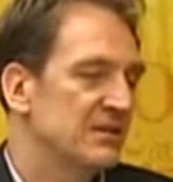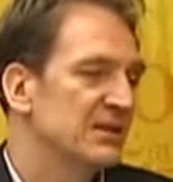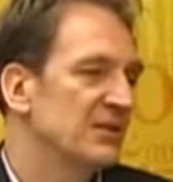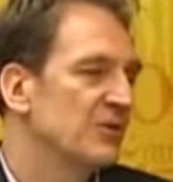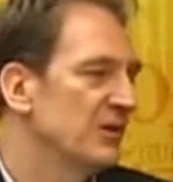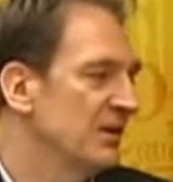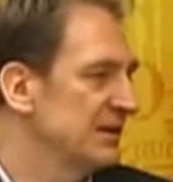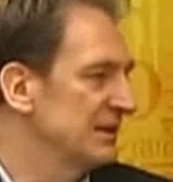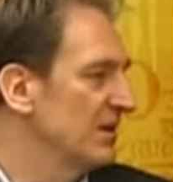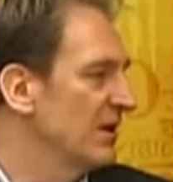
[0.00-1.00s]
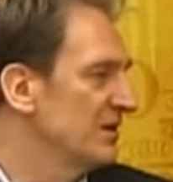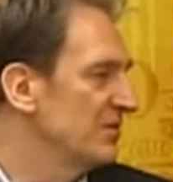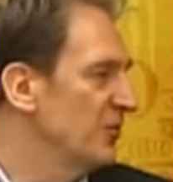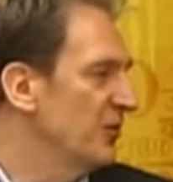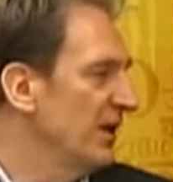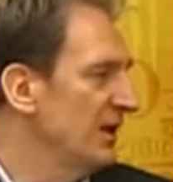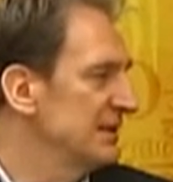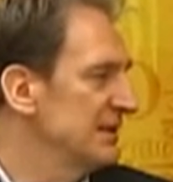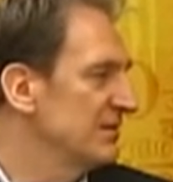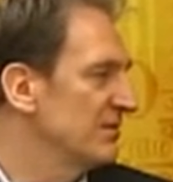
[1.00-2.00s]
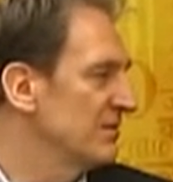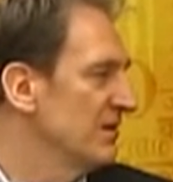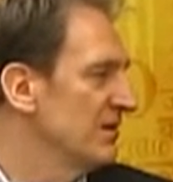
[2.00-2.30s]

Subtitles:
story is a kind of Borgesian